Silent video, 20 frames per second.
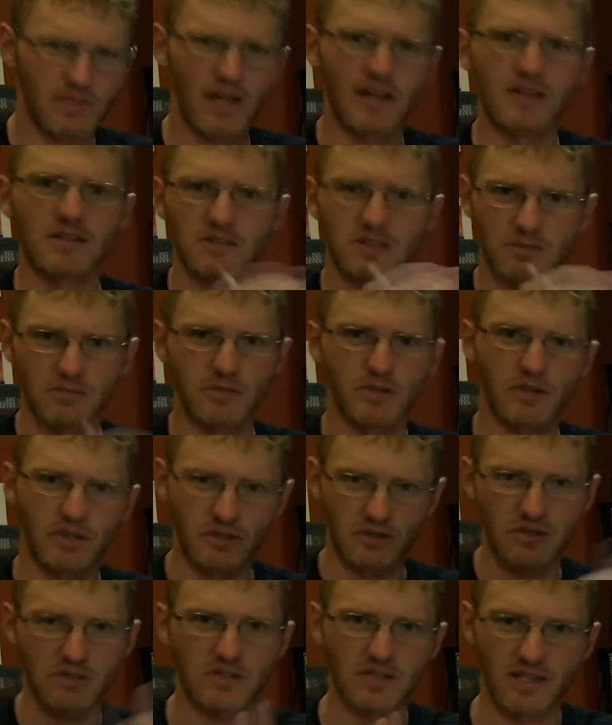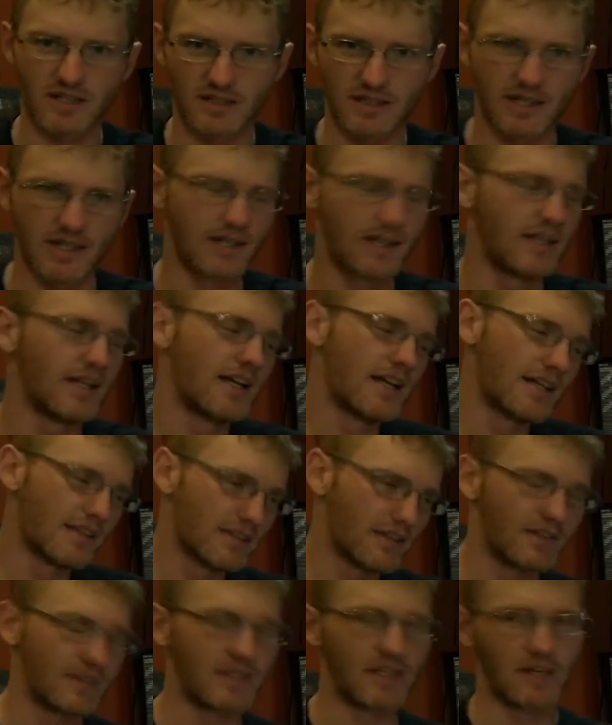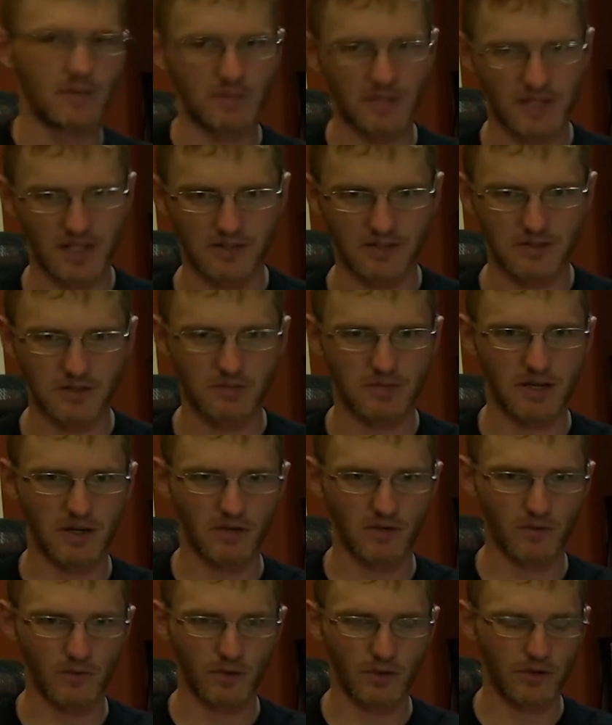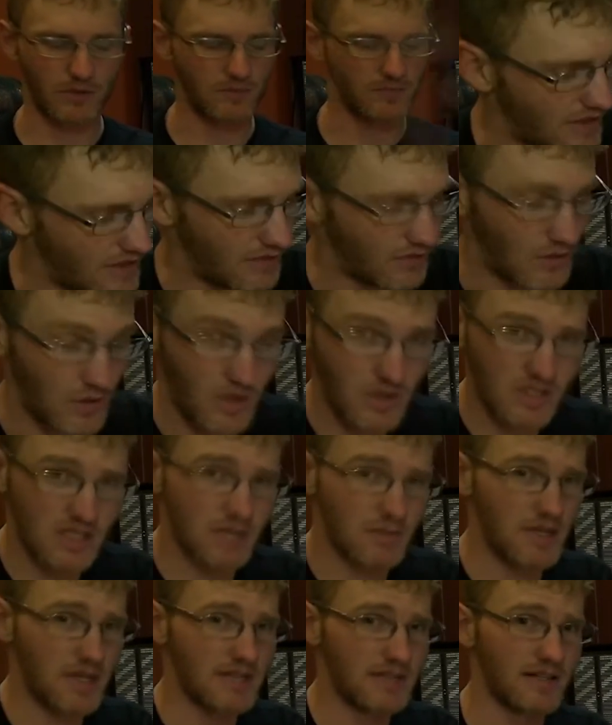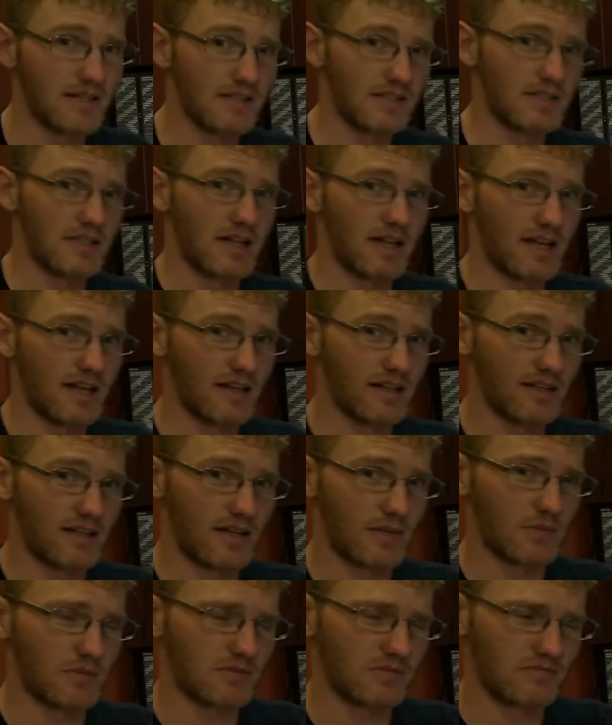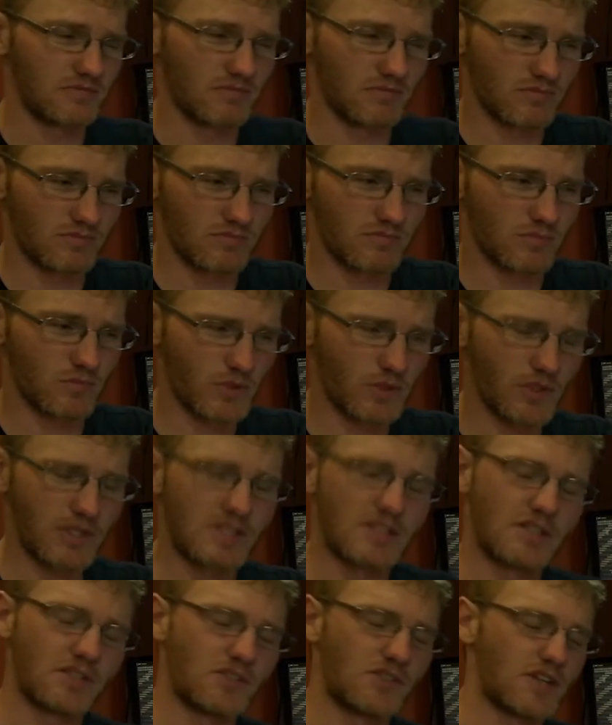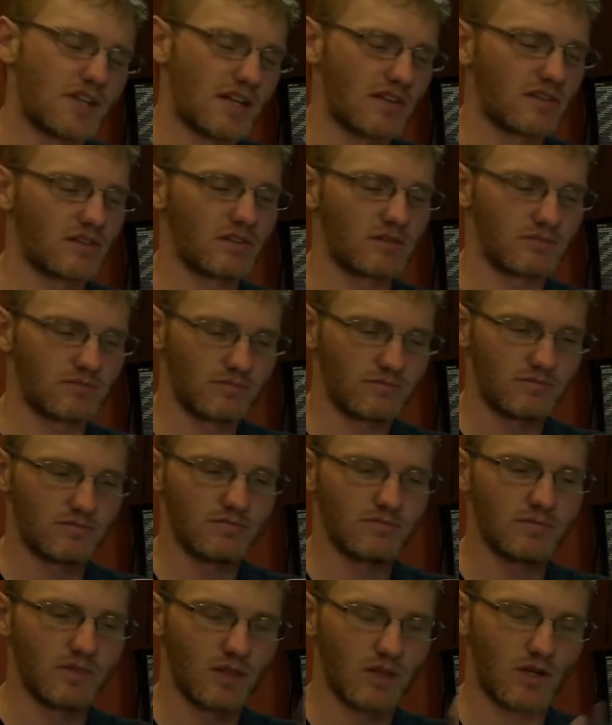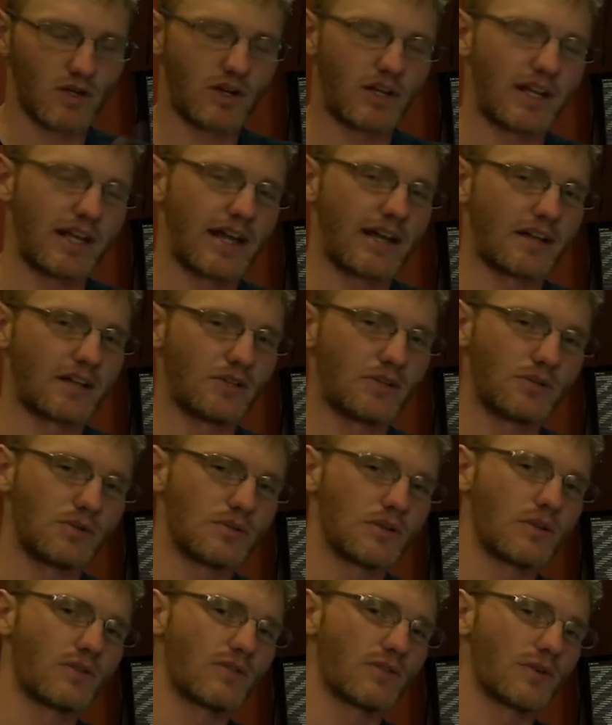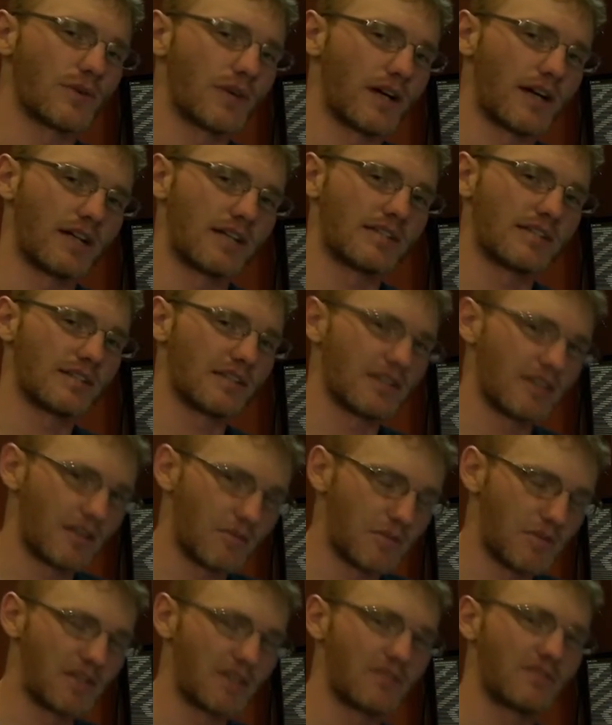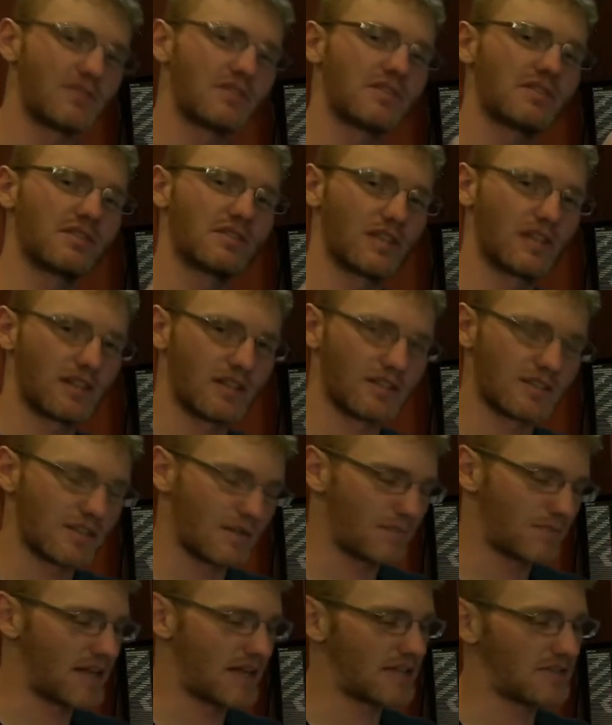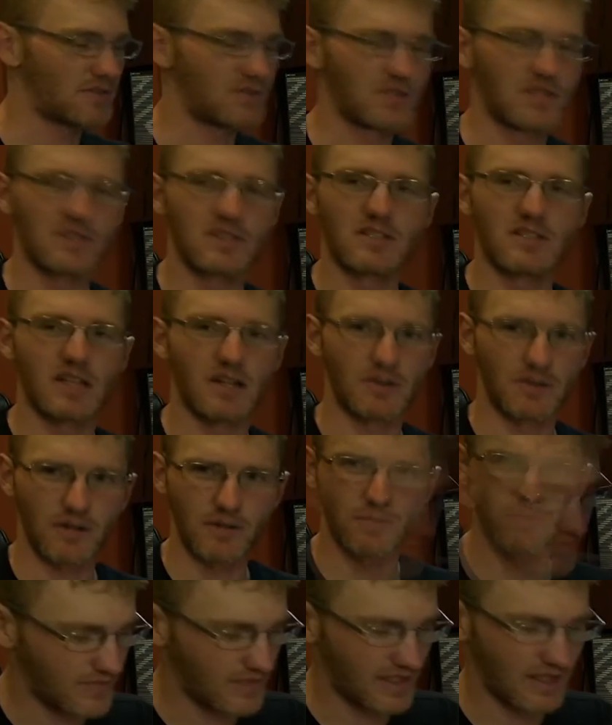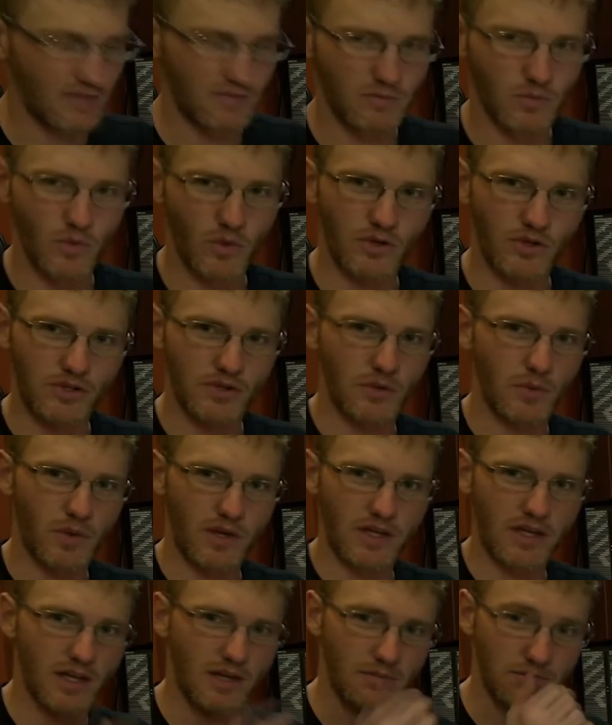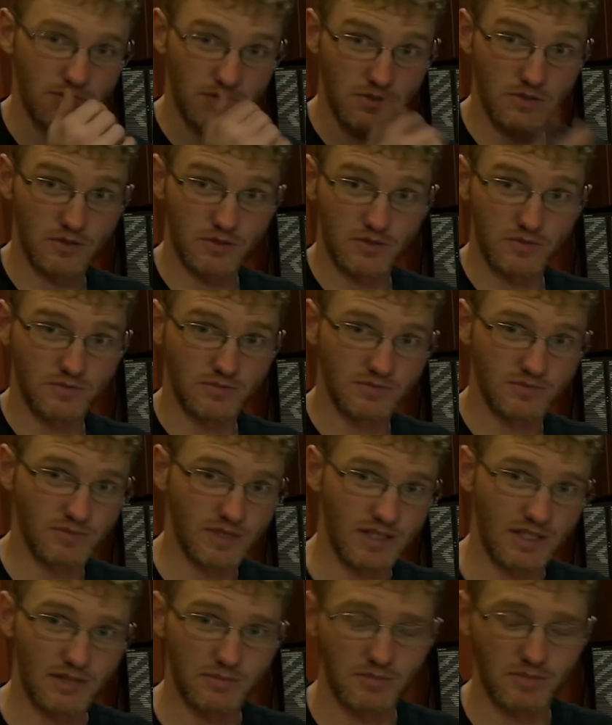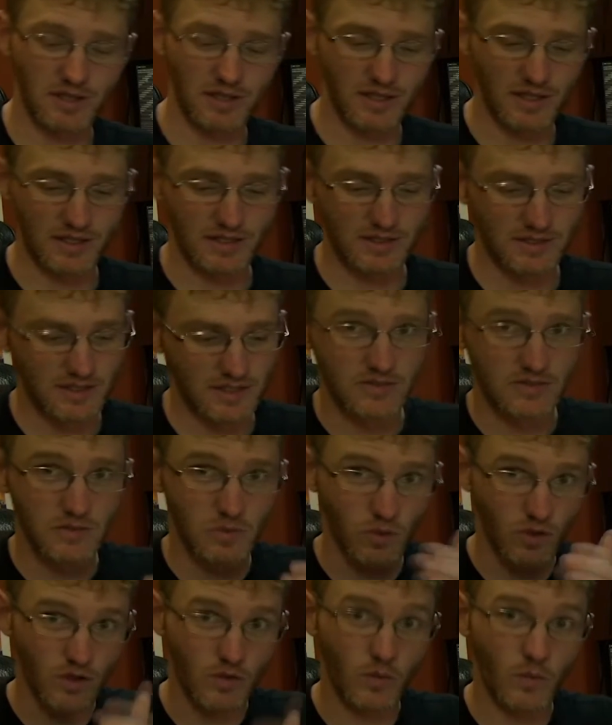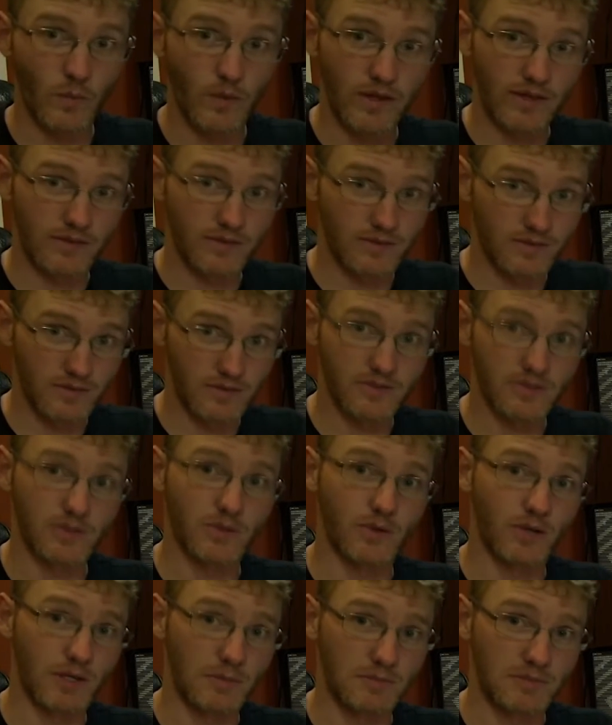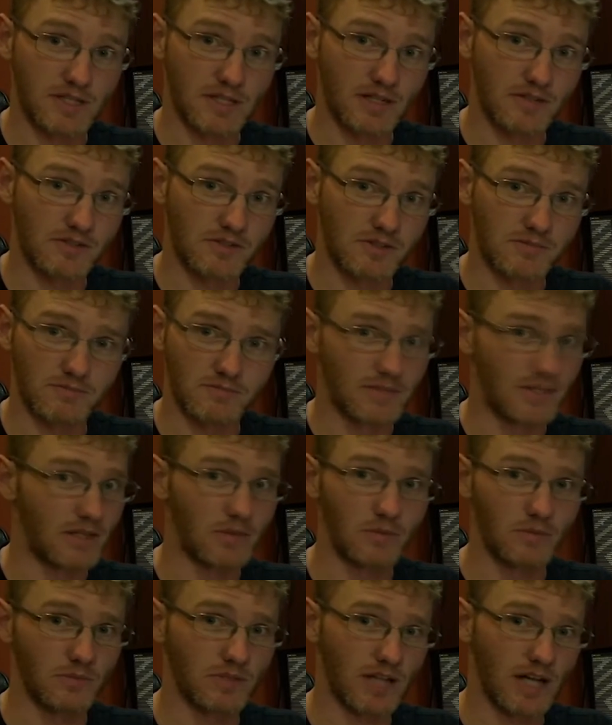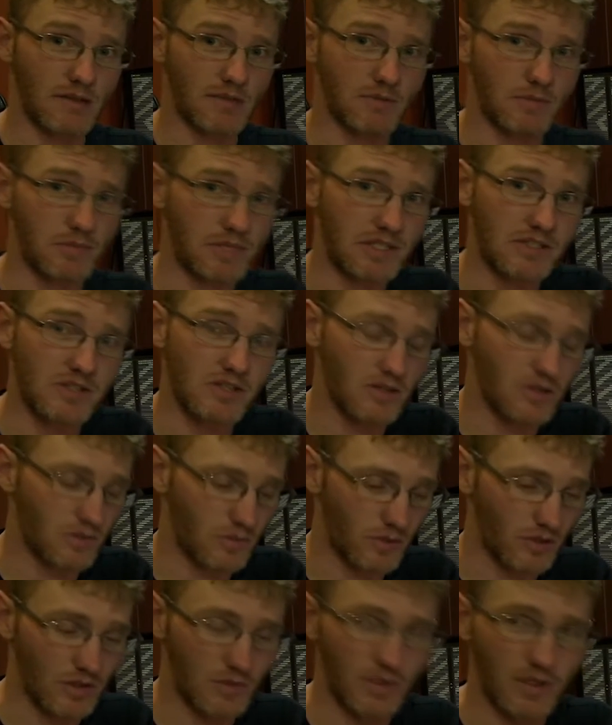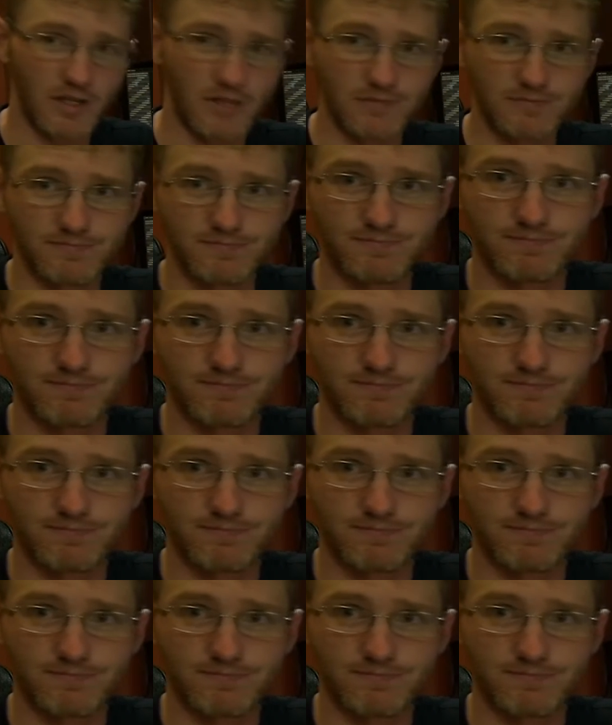constantly building looks like that, then the M-Touch is better for you. If you are somebody that does that, I would really suggest learning how to use overrides and inhibitives, submasters, etc., and working your way up to an M-Play to work with your M-Touch. They complement each other really well.